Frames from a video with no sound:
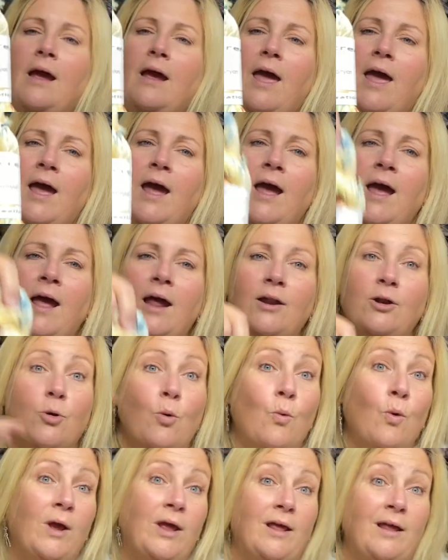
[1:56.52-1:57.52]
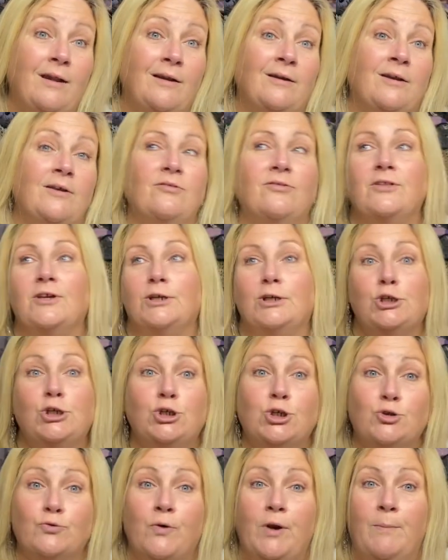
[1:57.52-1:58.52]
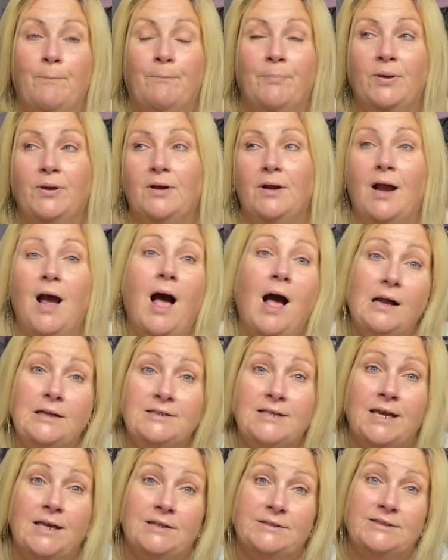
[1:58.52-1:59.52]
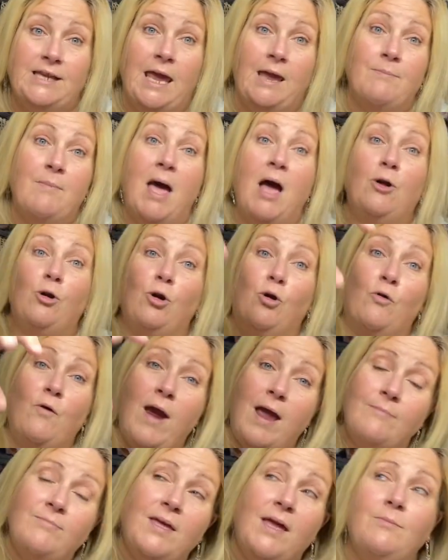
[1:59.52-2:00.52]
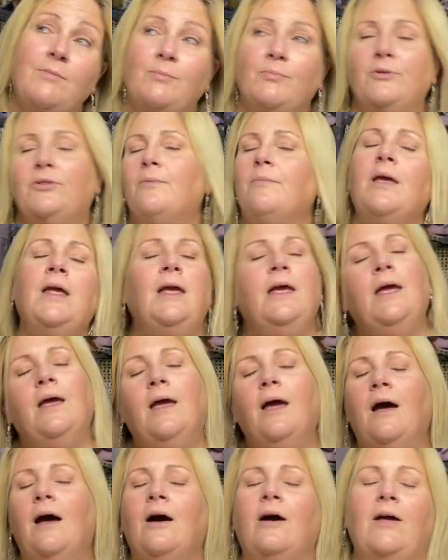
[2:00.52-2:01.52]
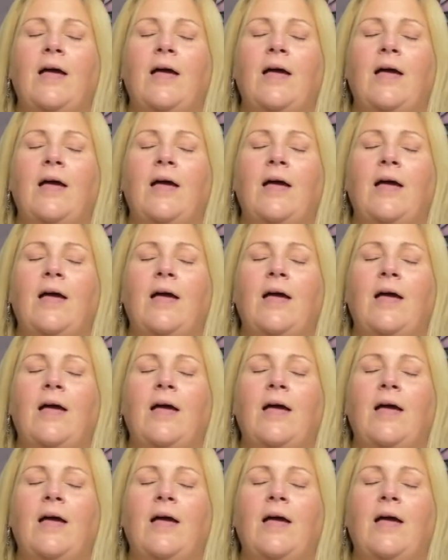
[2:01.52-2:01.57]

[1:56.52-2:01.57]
And when the shrimp cocktails came out and grabbed them and put them... Uh,